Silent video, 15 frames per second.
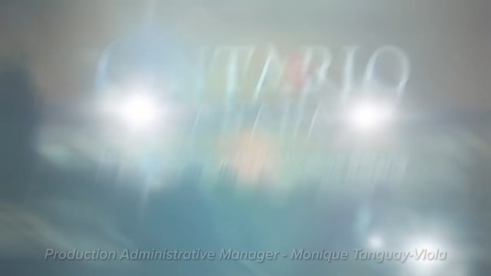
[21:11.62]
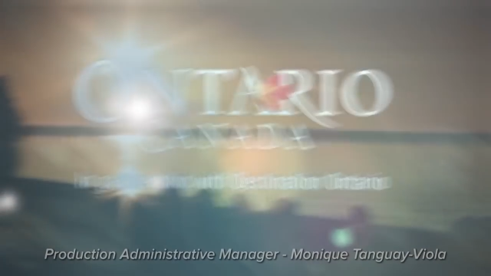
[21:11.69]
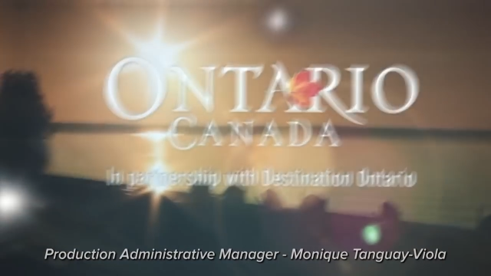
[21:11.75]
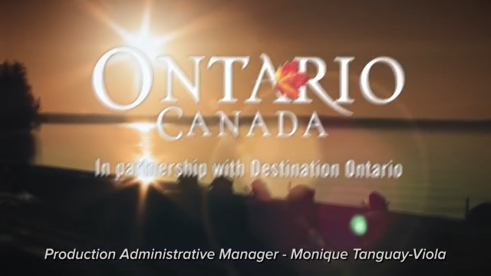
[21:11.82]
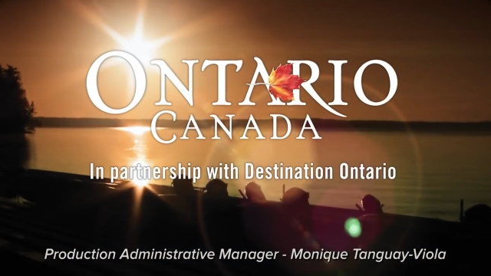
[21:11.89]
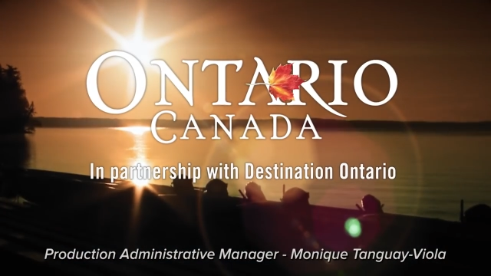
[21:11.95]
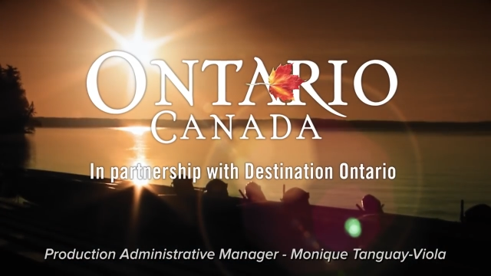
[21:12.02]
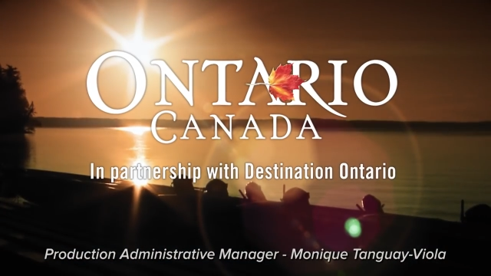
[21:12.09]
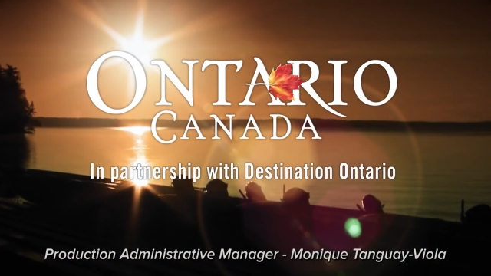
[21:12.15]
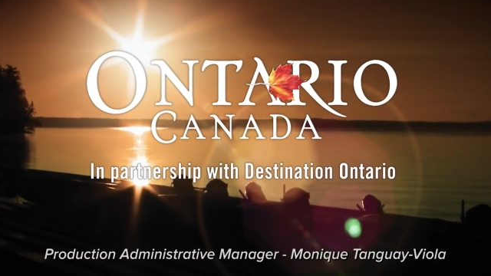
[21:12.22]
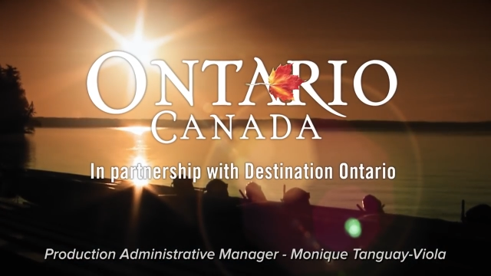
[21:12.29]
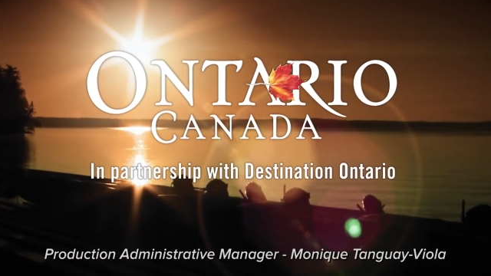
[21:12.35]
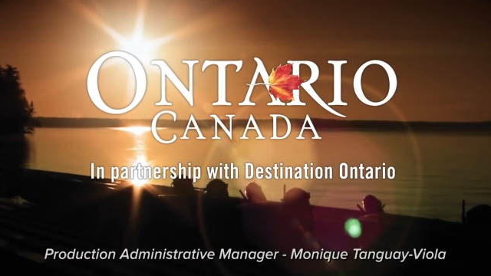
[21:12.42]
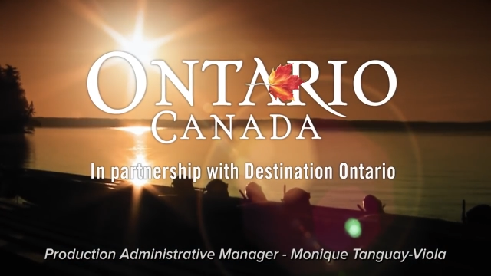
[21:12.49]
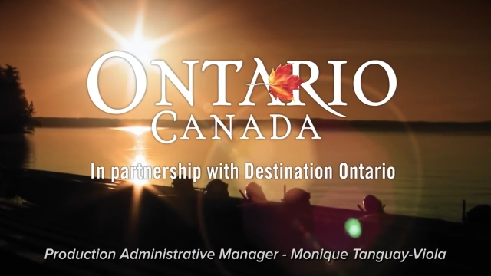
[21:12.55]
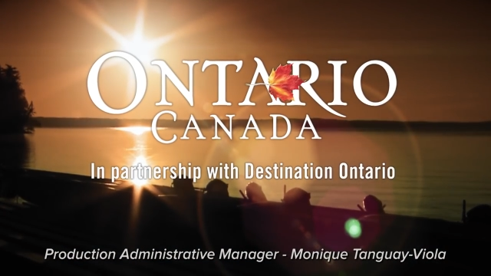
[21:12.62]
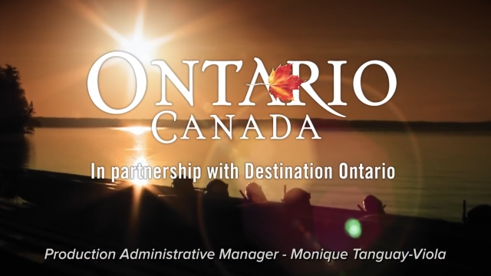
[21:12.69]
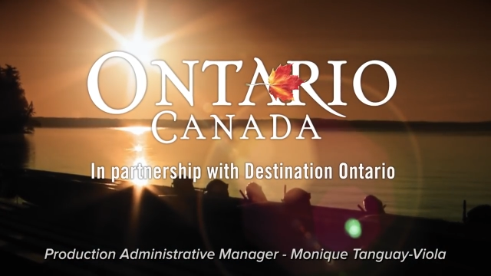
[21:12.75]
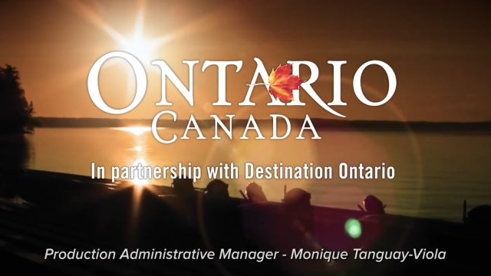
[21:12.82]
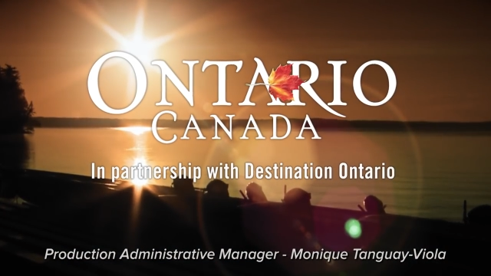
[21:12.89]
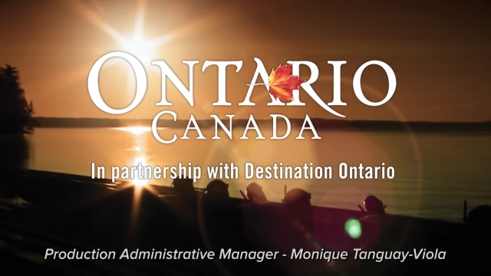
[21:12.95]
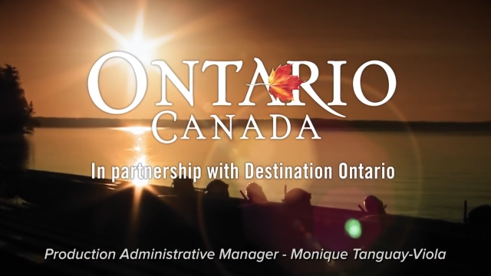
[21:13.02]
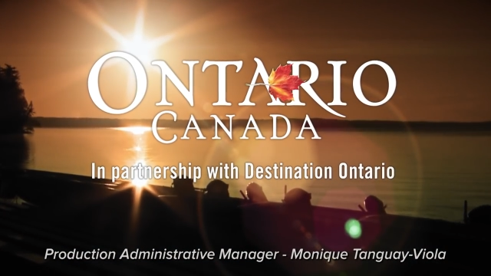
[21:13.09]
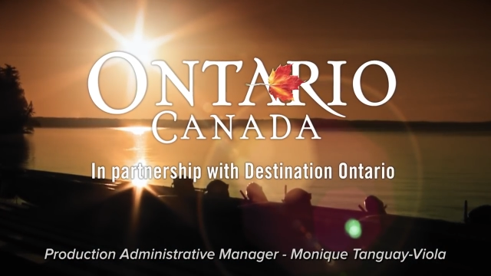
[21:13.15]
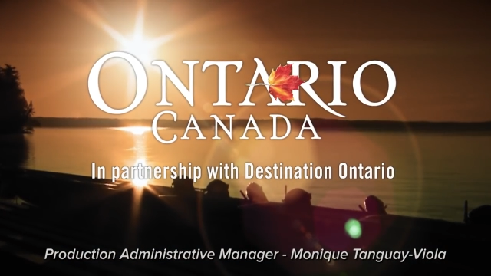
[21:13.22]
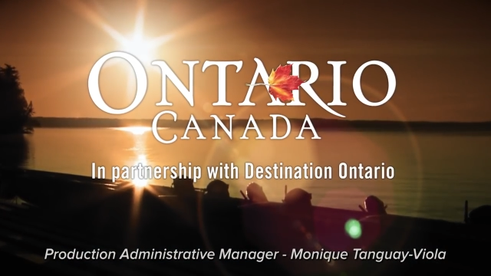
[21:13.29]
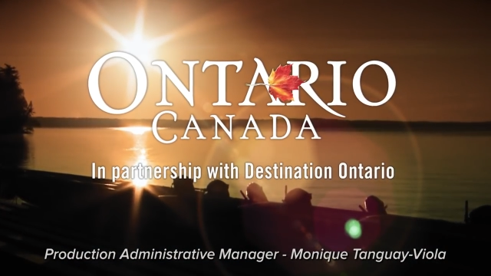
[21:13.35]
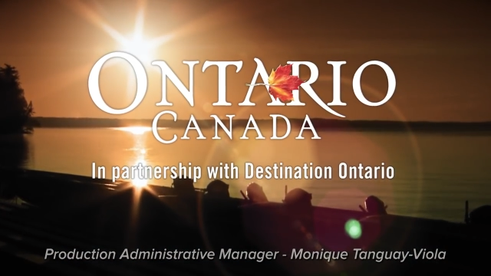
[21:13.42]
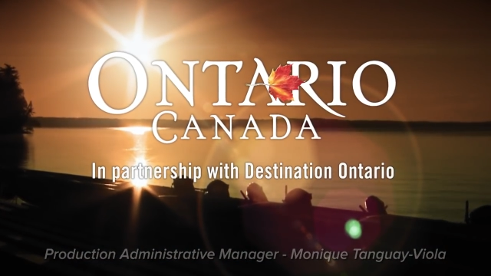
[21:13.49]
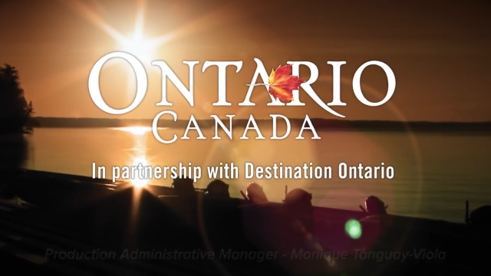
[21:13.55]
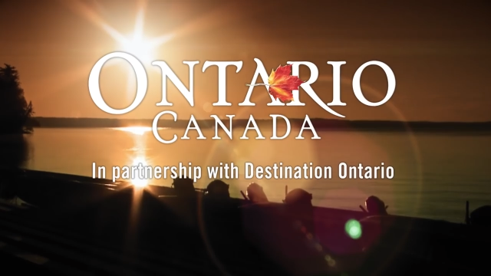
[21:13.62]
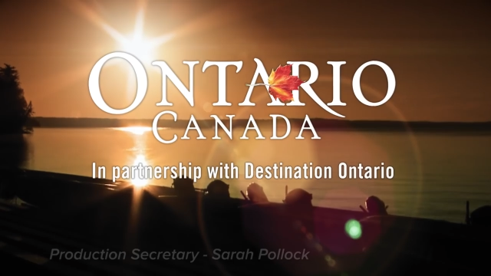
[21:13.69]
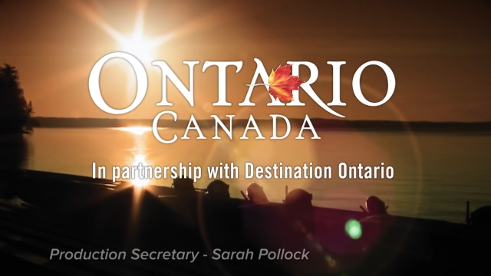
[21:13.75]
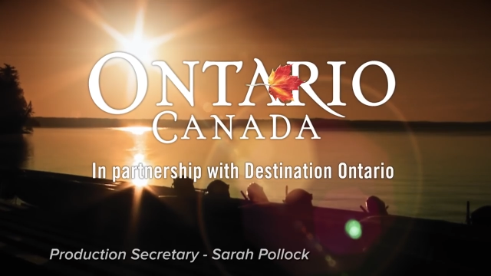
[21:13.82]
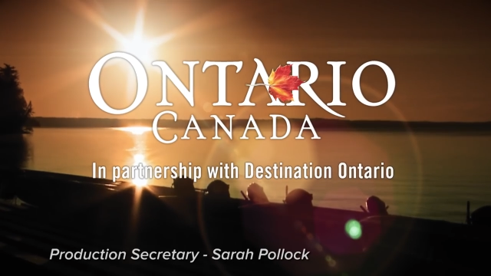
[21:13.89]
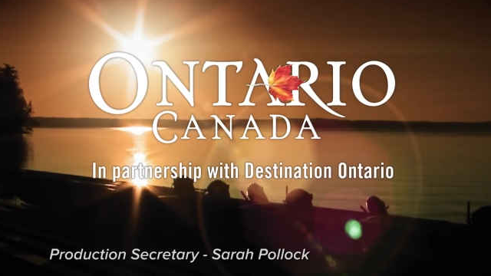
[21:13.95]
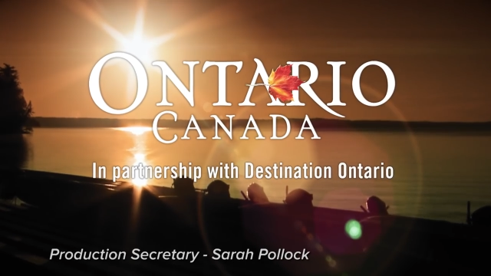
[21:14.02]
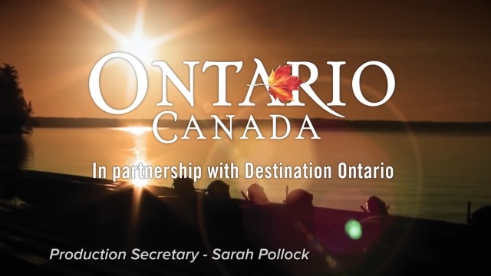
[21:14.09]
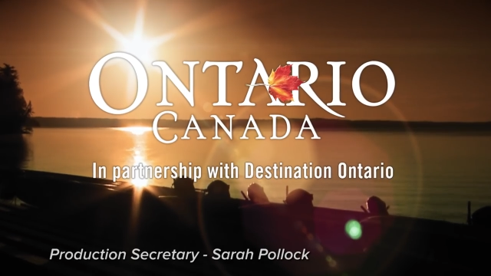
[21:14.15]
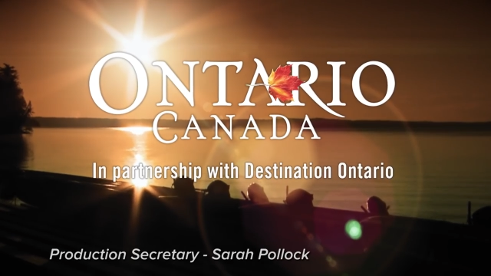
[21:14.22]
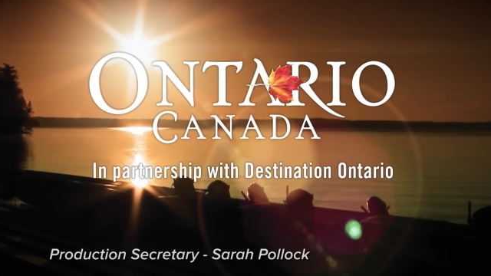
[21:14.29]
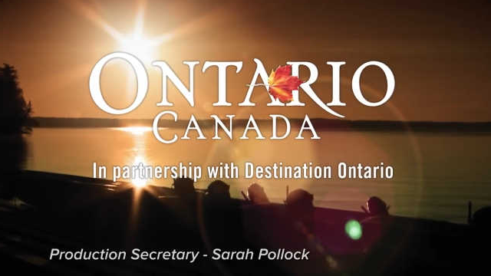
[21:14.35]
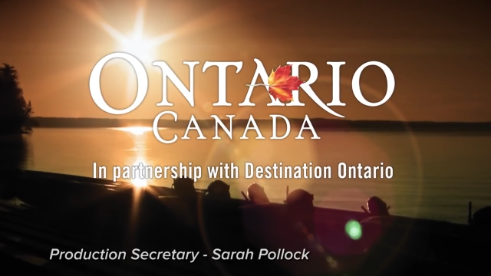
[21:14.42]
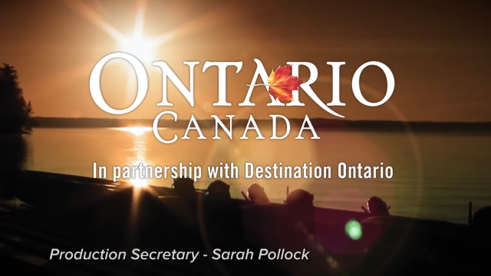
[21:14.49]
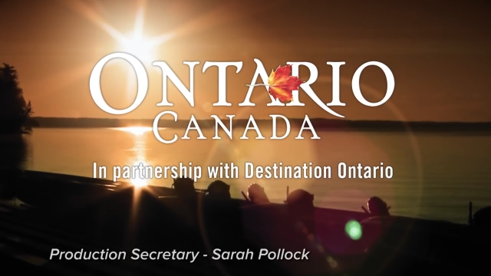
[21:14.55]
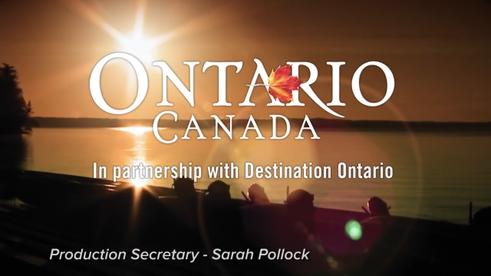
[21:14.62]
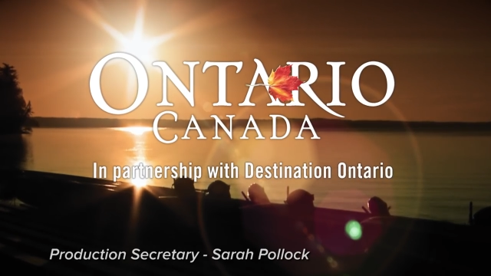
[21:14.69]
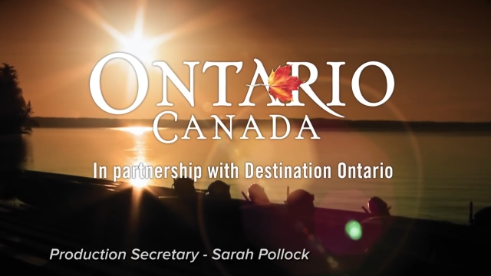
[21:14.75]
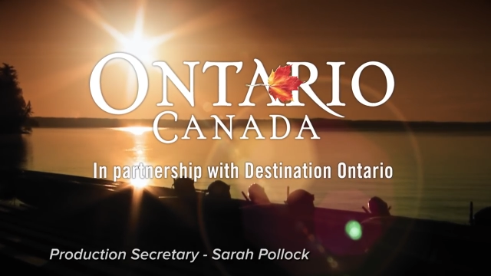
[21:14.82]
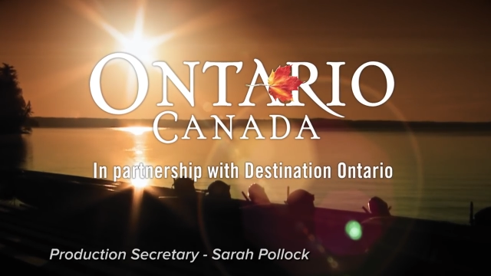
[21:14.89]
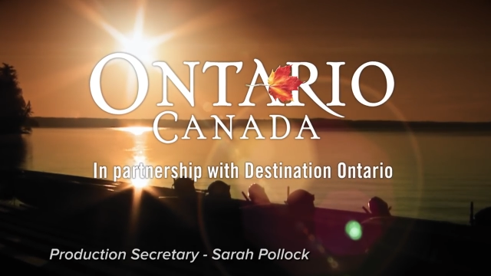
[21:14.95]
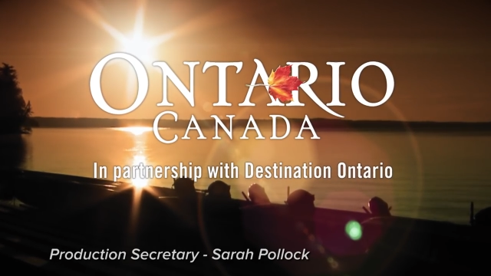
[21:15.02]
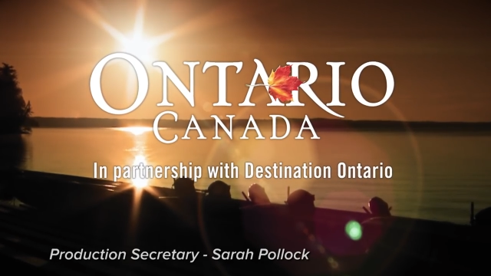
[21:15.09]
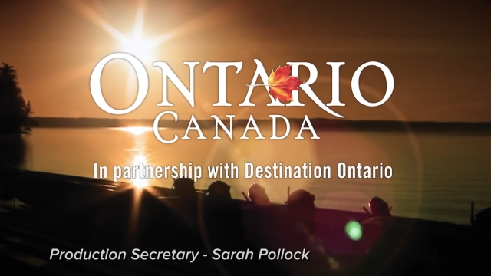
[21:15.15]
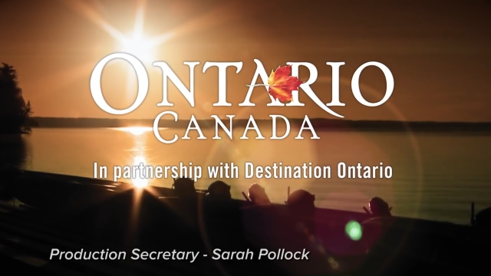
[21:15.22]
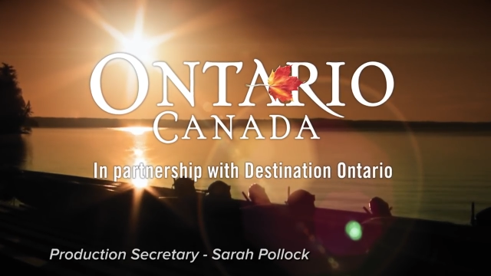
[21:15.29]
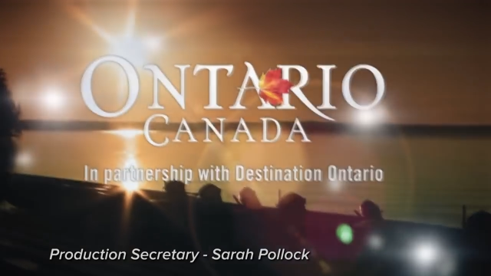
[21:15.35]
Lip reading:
Nobody's mouth can be seen.